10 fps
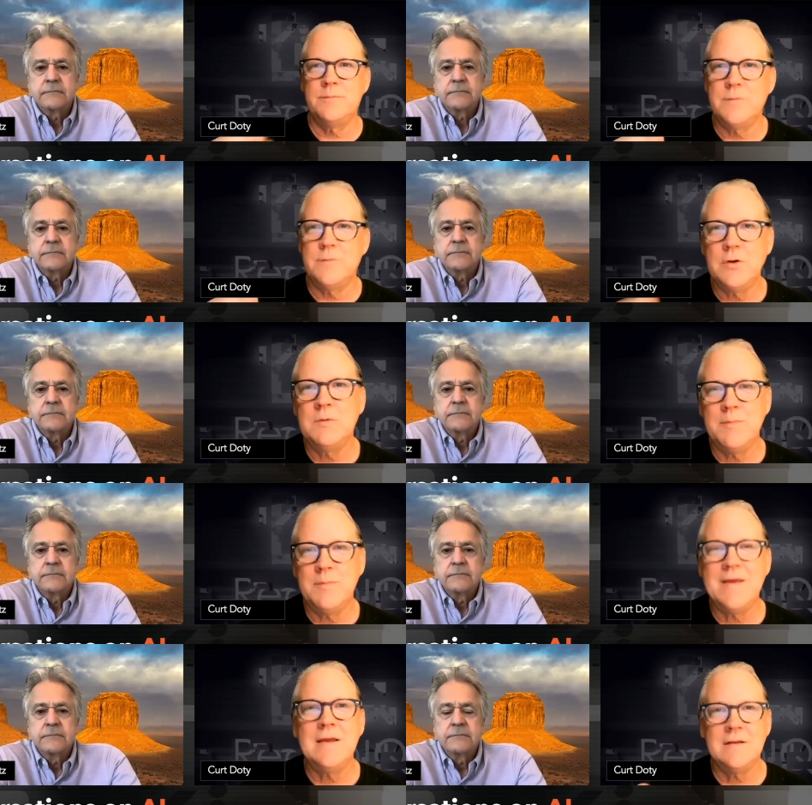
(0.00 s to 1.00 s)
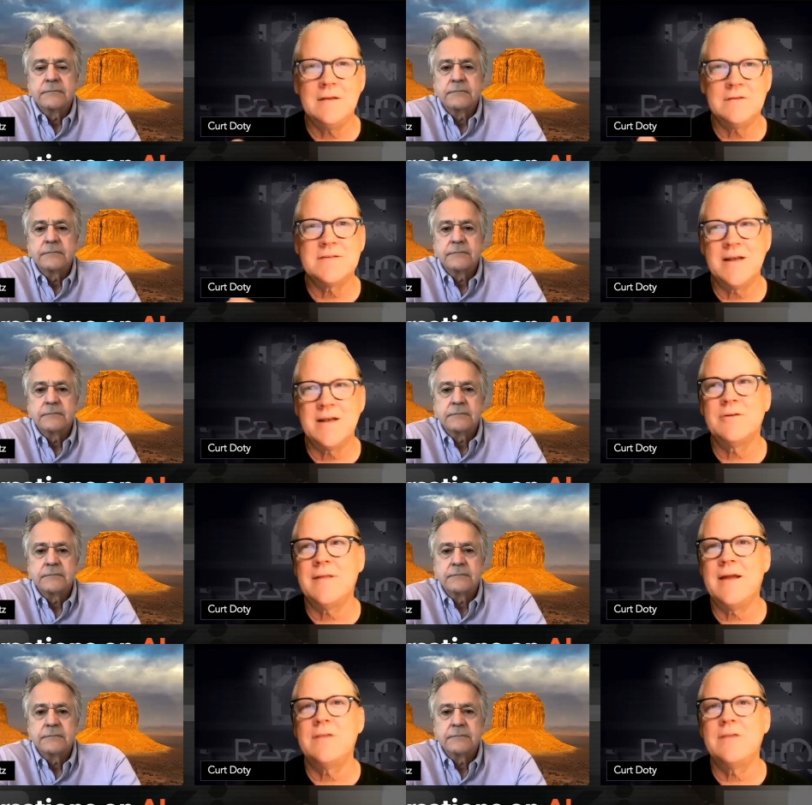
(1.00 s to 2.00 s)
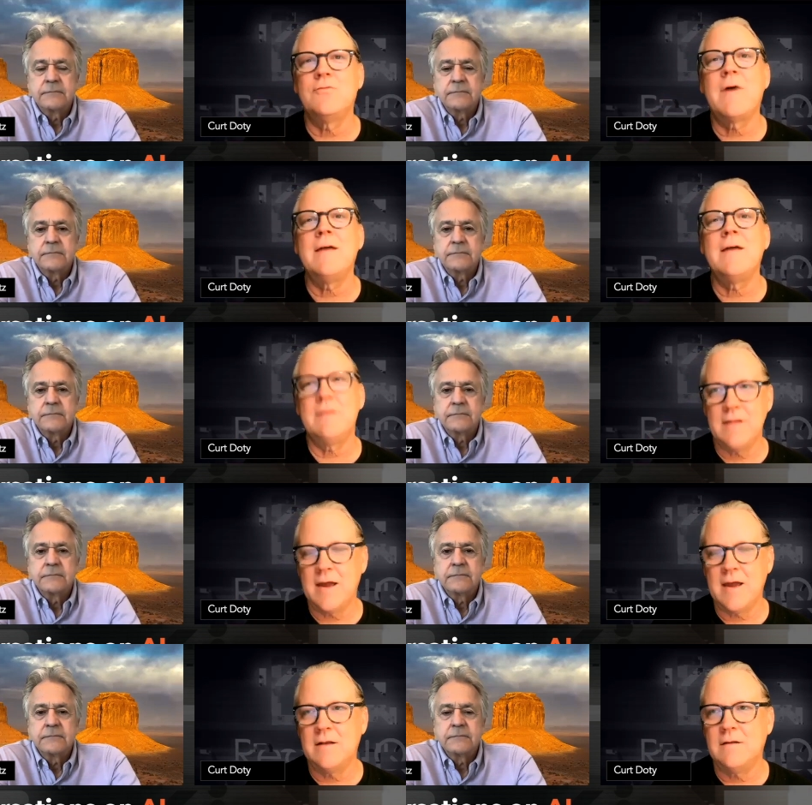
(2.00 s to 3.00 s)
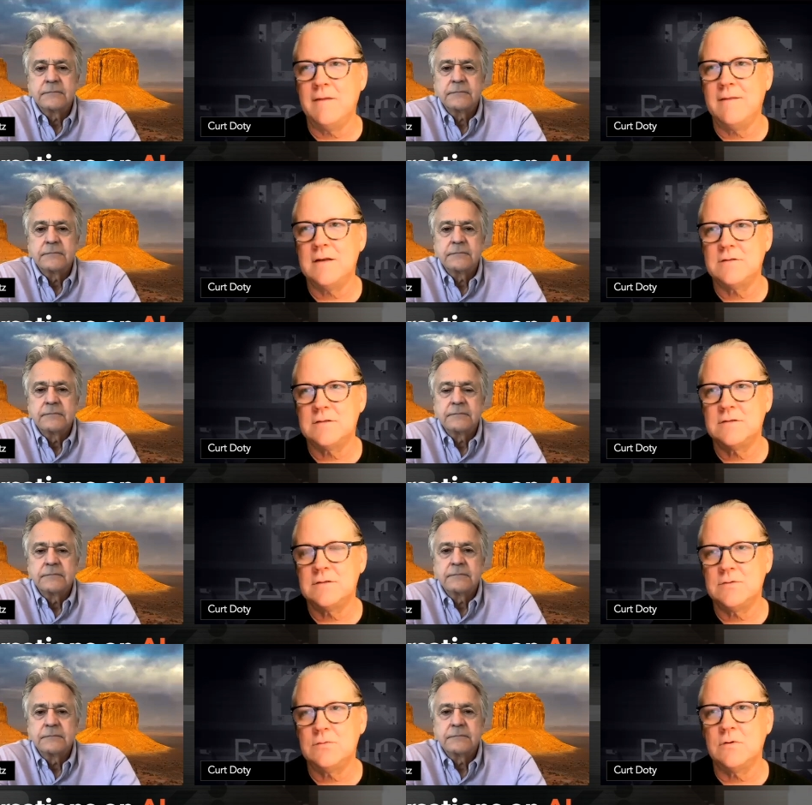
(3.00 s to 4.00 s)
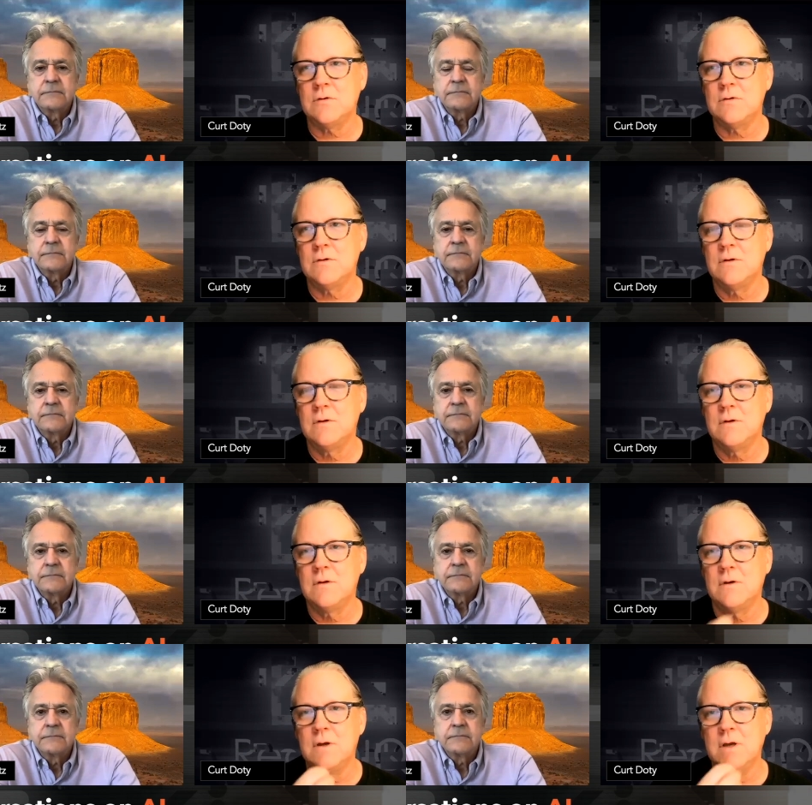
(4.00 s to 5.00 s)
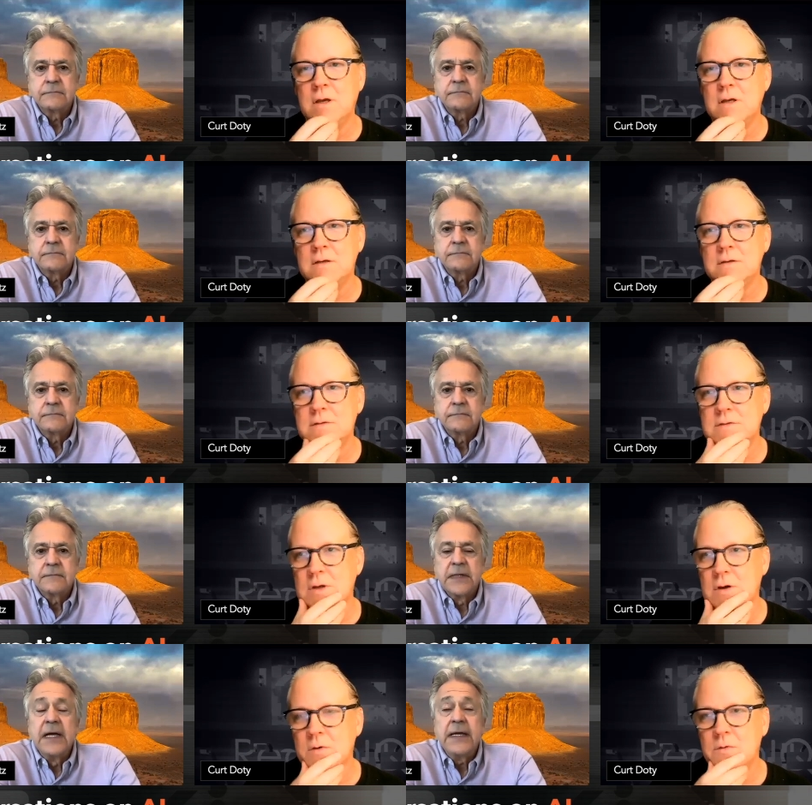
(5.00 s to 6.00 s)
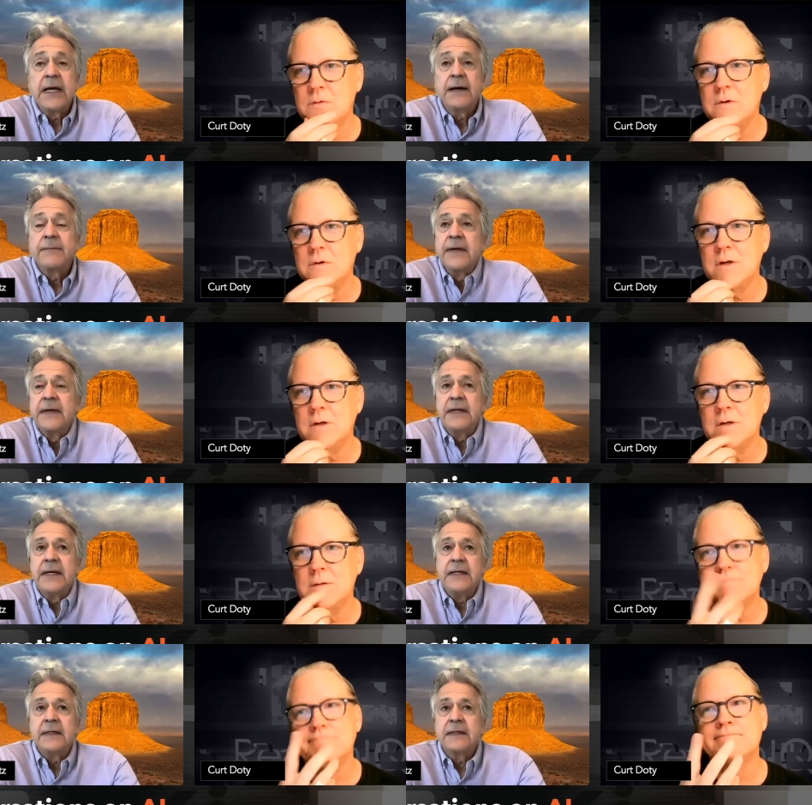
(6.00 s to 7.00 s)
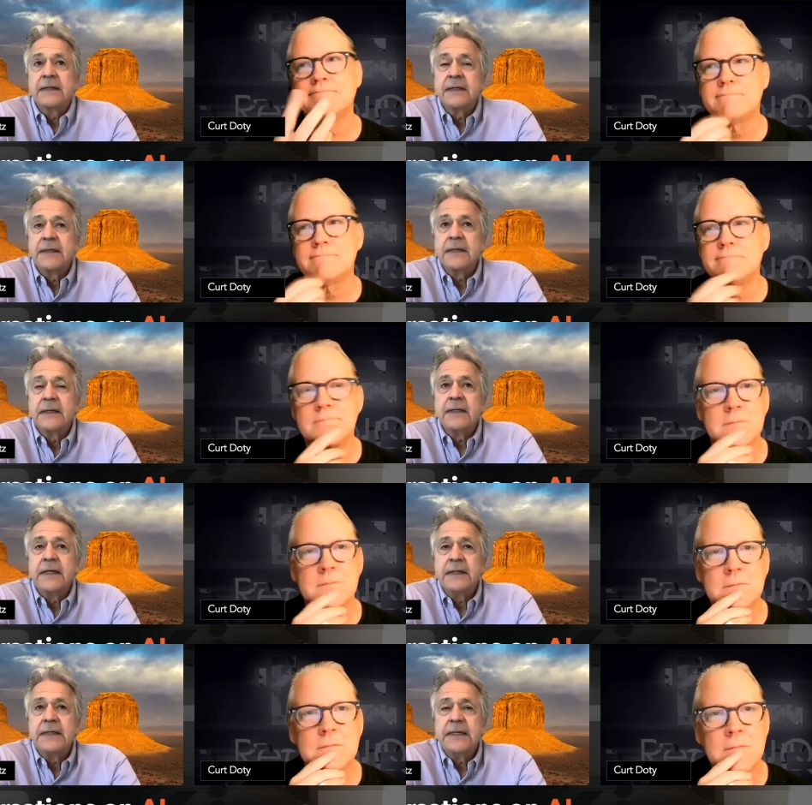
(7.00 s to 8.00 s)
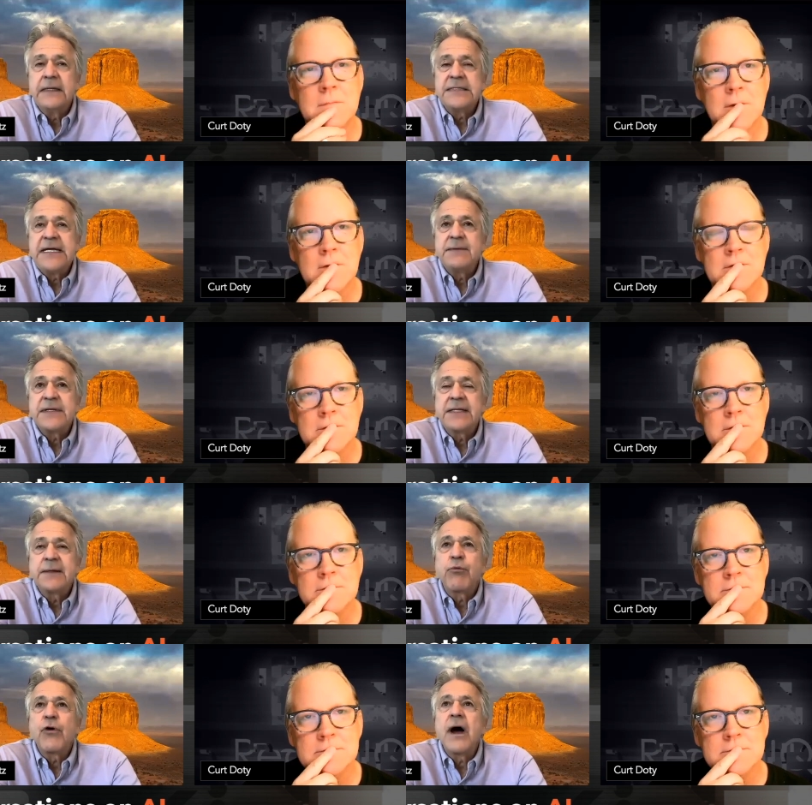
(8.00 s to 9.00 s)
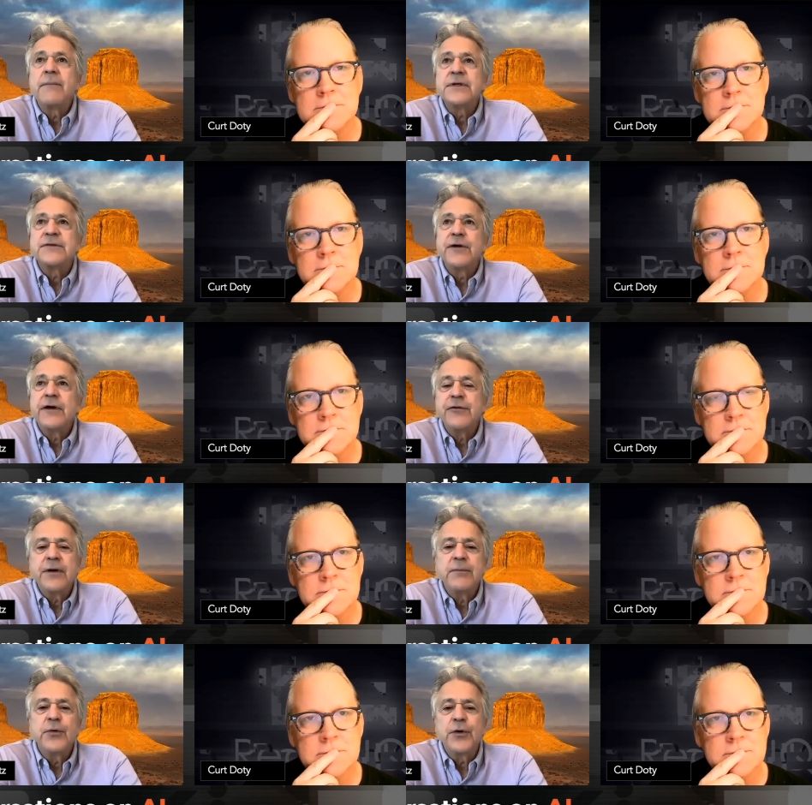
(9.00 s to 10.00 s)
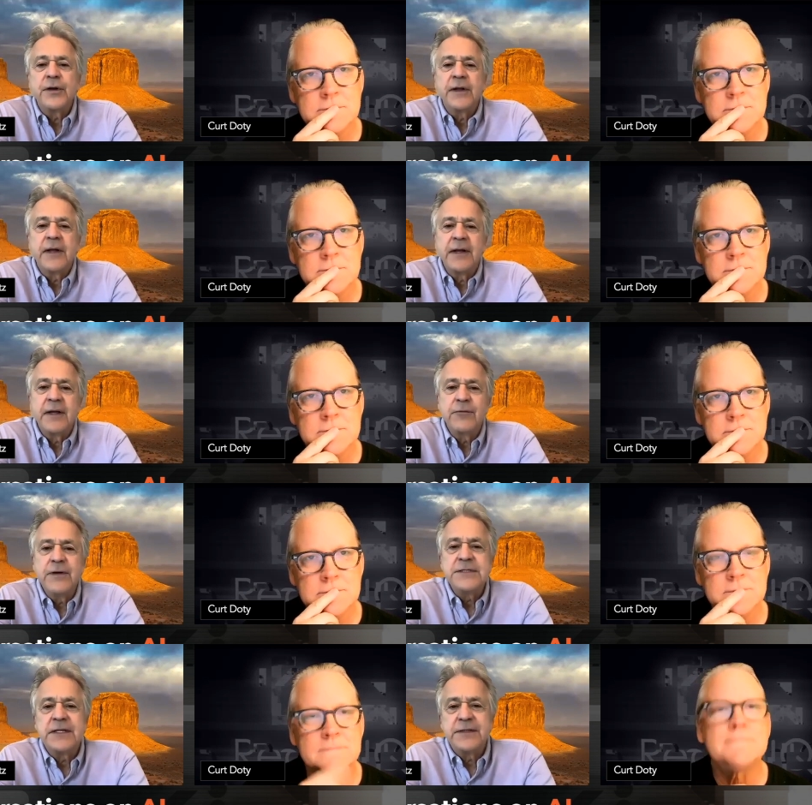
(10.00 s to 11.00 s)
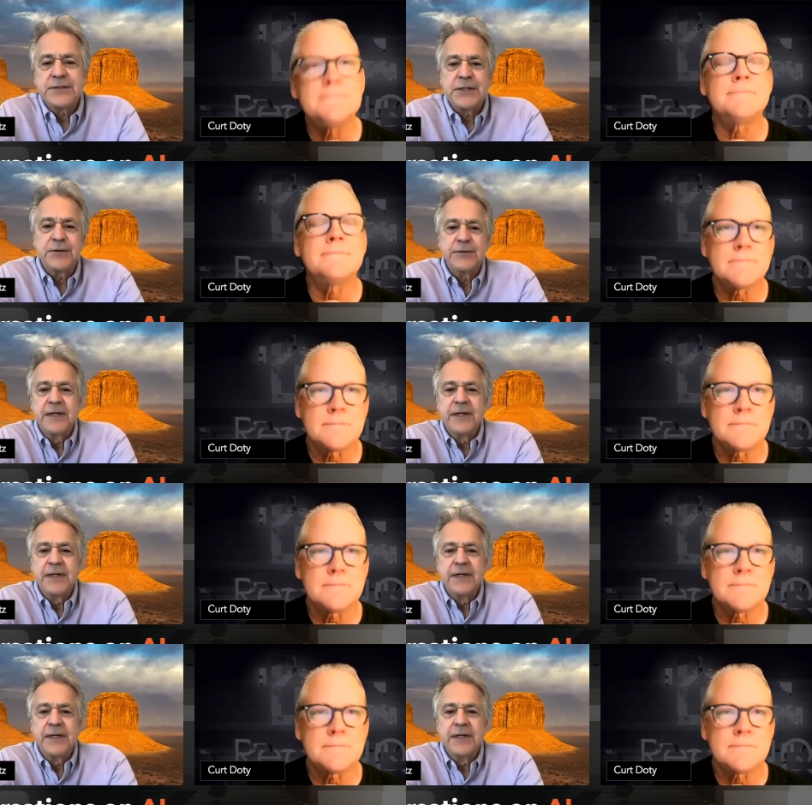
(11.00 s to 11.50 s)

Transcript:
Speaker 1: human being at the center of that, driving that. And then it's just a tool.
Speaker 2: So it seems like the prompt is very, very important, and increasingly so.